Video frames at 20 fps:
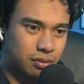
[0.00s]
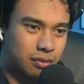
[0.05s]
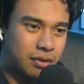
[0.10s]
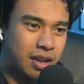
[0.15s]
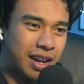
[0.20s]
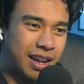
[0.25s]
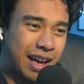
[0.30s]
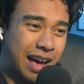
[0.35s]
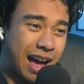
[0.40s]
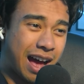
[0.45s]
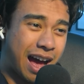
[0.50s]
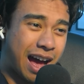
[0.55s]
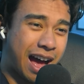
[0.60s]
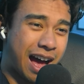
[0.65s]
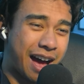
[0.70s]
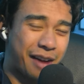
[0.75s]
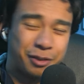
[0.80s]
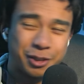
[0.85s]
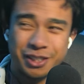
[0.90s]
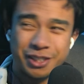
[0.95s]

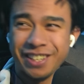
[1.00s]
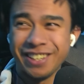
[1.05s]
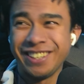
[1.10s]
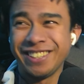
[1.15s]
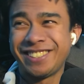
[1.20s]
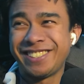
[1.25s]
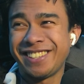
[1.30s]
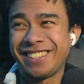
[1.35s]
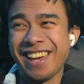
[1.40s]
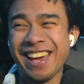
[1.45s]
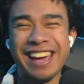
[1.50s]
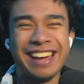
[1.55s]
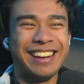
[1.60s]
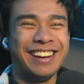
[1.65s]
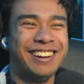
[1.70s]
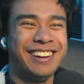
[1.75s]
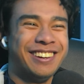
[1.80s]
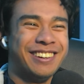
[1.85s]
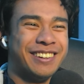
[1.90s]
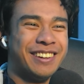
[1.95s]
I was gonna say!
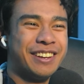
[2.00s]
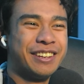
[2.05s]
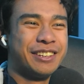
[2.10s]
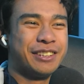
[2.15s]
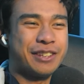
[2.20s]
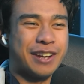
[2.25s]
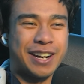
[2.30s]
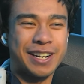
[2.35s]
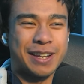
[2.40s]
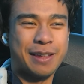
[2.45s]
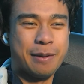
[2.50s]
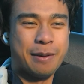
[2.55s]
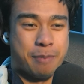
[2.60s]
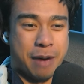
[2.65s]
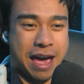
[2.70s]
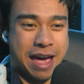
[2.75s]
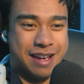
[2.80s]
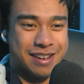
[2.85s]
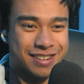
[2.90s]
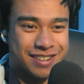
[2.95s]
You talking to the
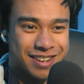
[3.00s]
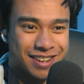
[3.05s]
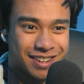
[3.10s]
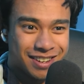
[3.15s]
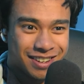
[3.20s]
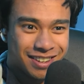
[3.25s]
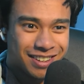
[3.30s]
panda?